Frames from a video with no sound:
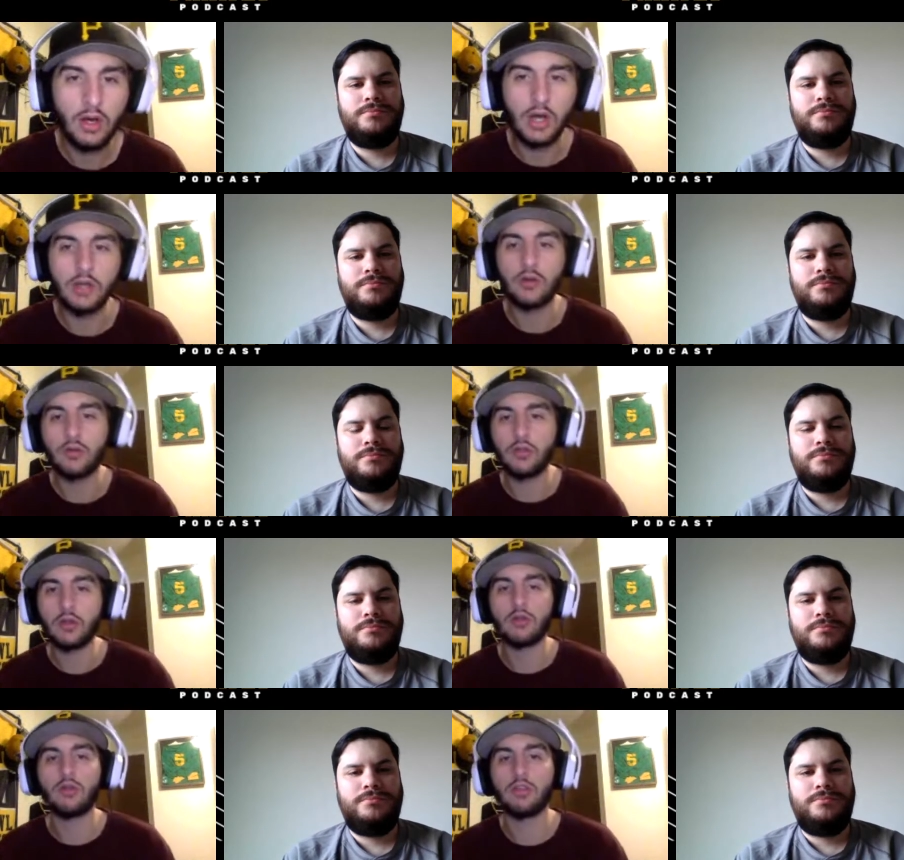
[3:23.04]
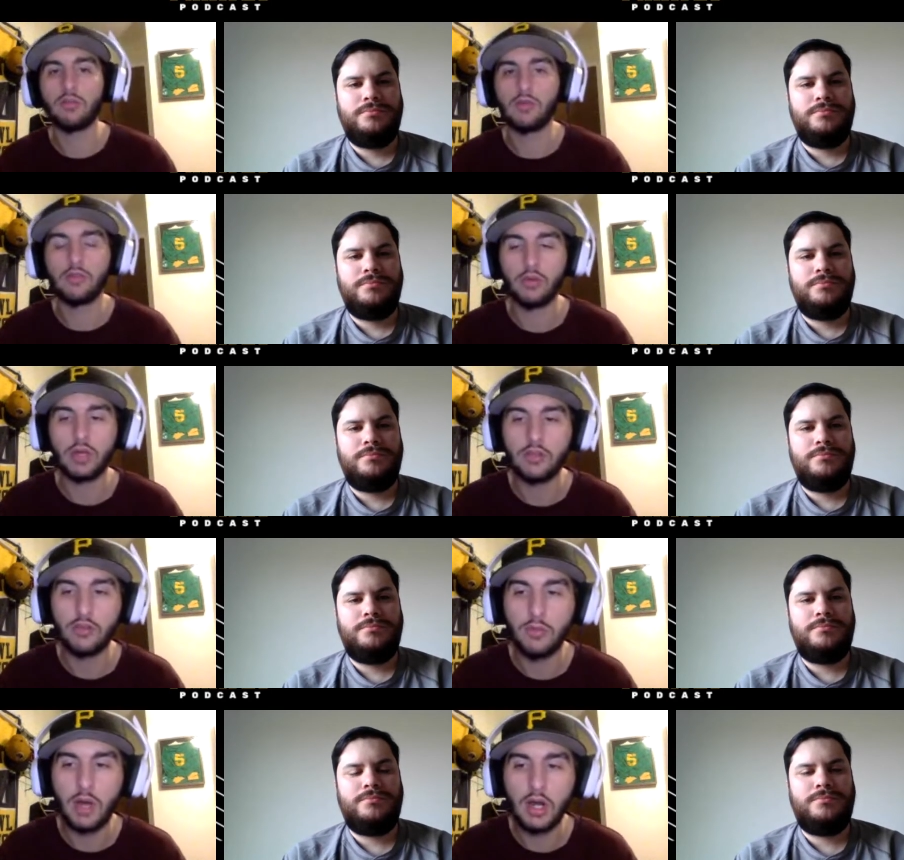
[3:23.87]
Speaker 1: under their Christmas tree
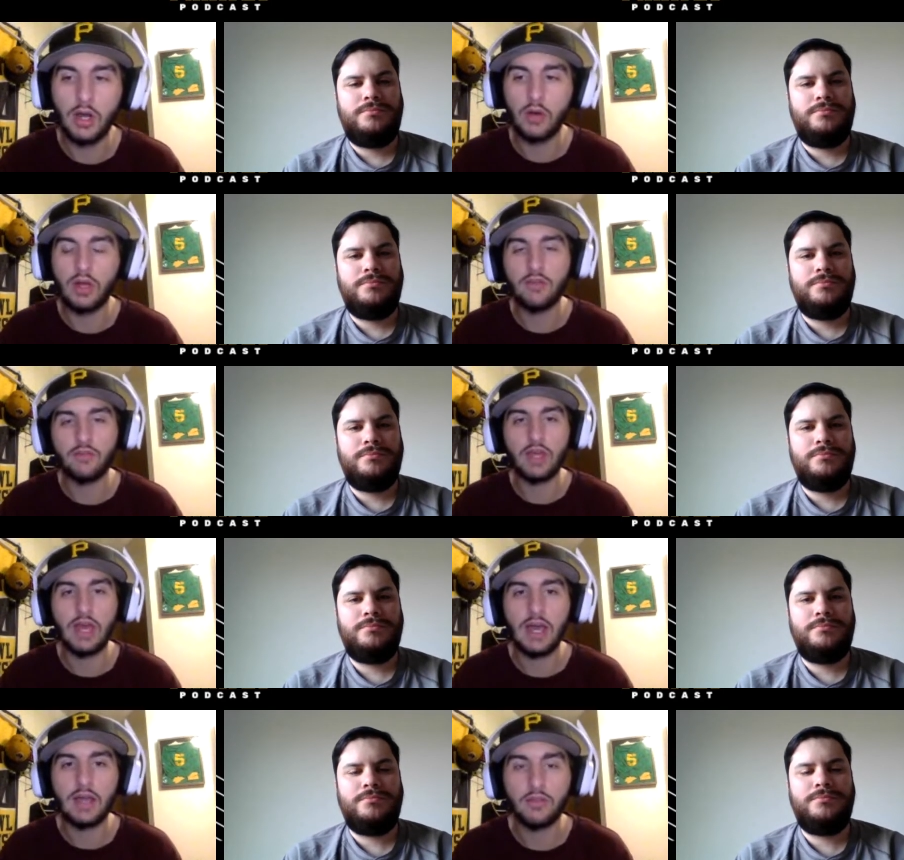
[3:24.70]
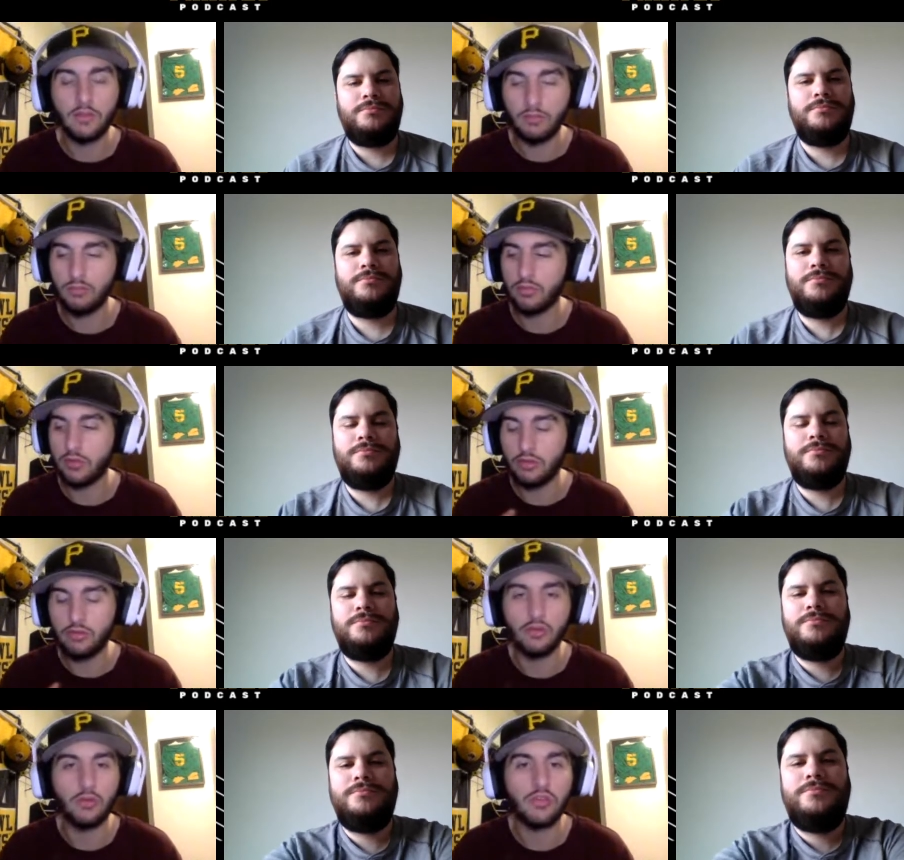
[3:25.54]
tomorrow if they had to
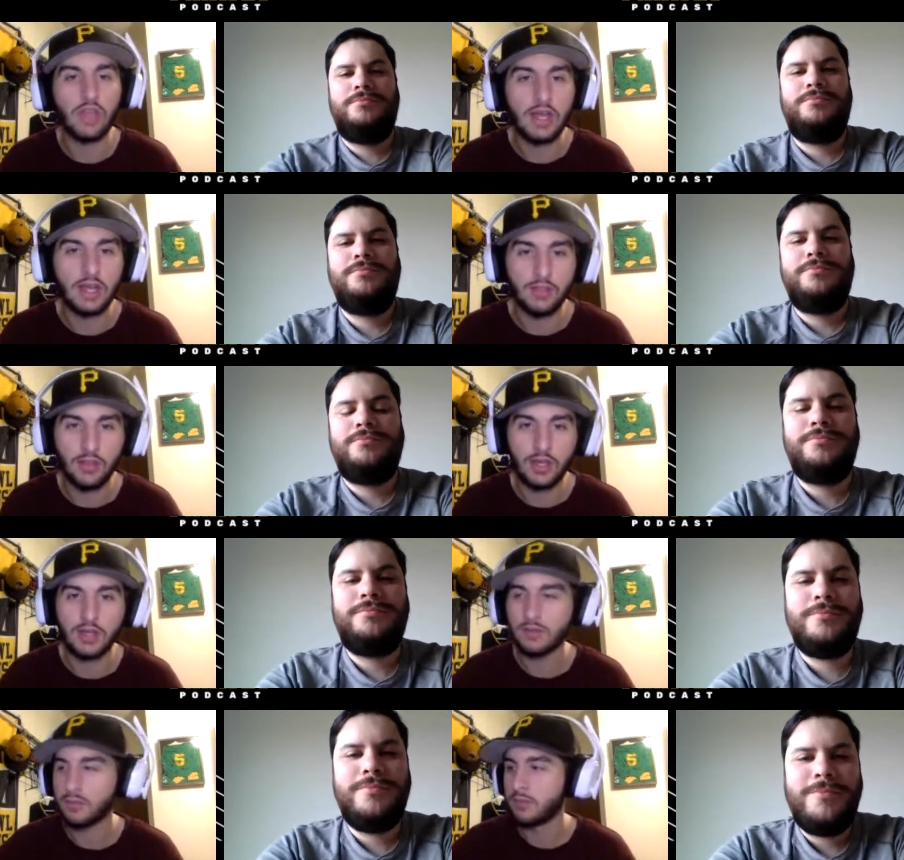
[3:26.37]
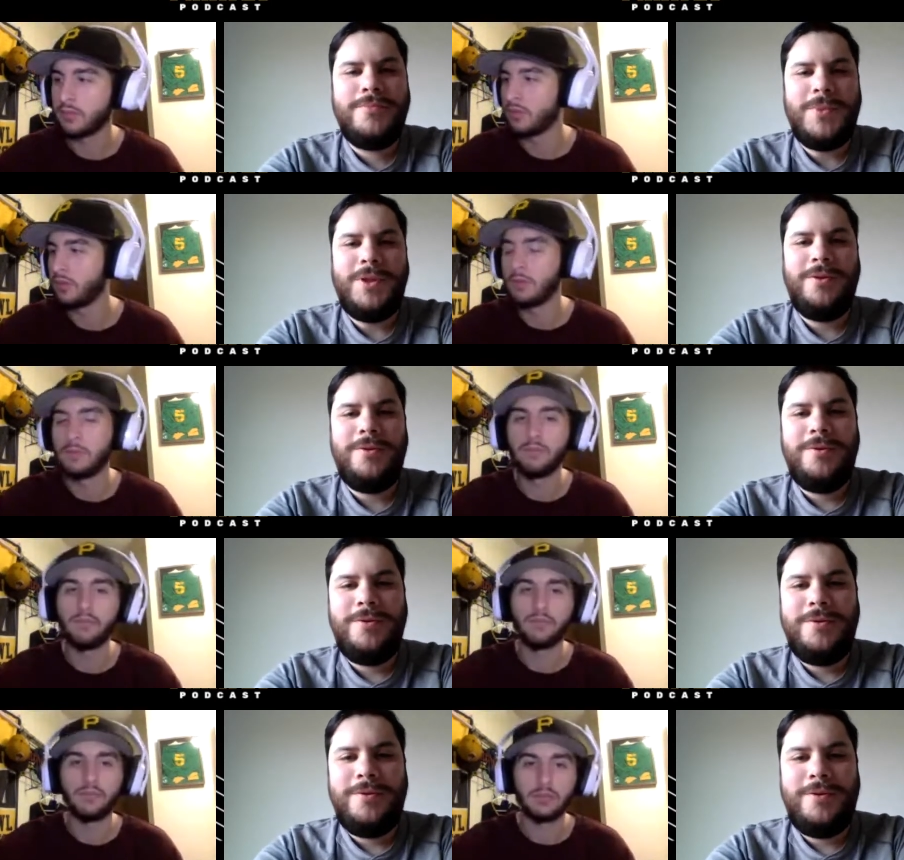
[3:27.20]
choose anything?
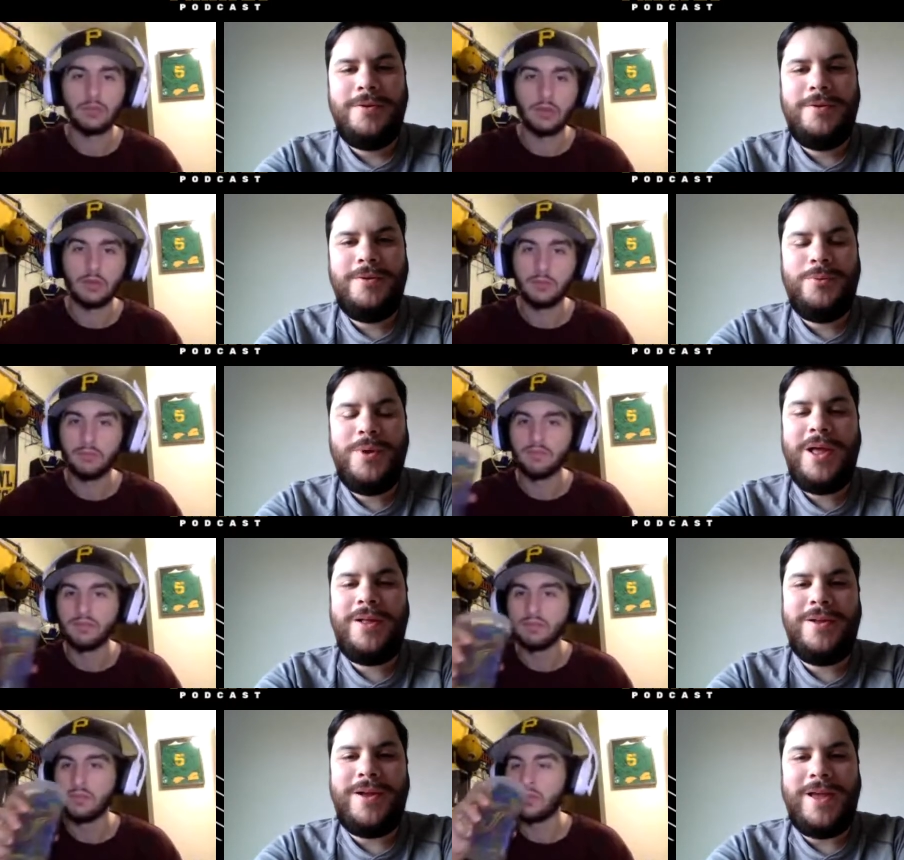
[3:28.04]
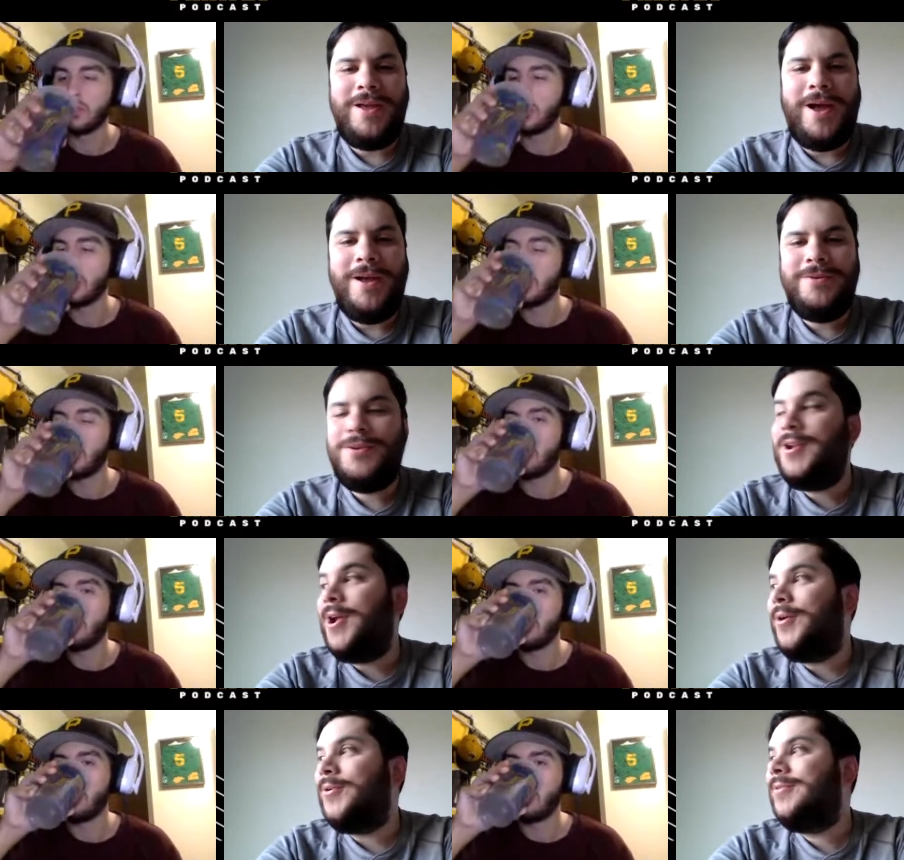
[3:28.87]
Speaker 2: Well, I, I you
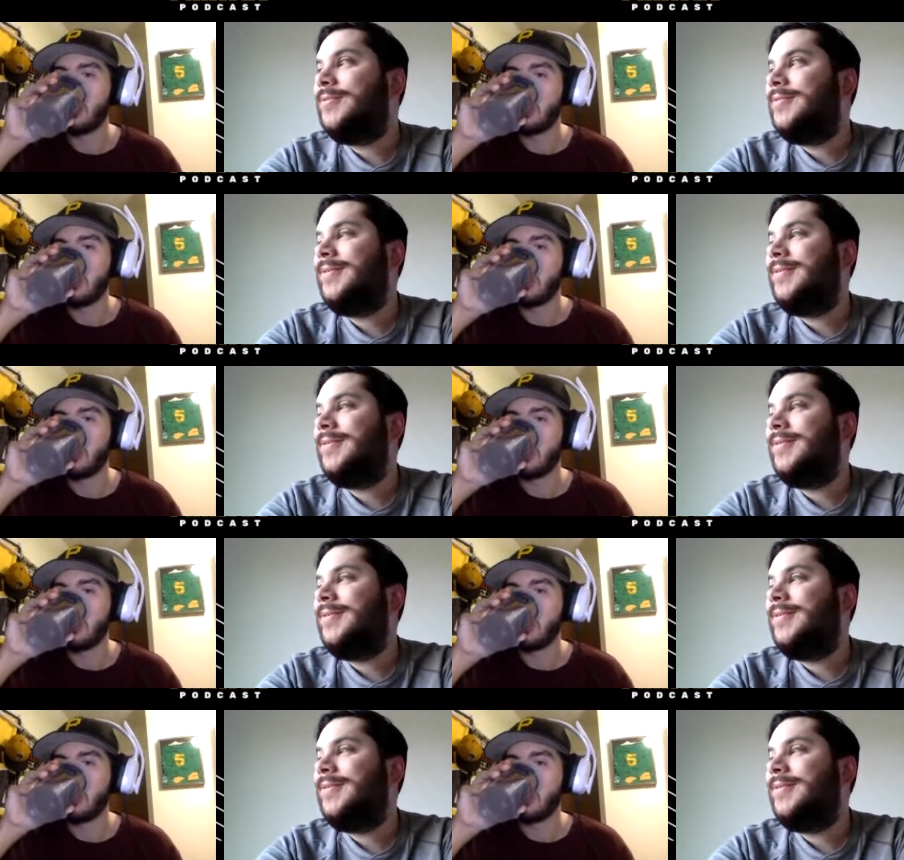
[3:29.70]
know,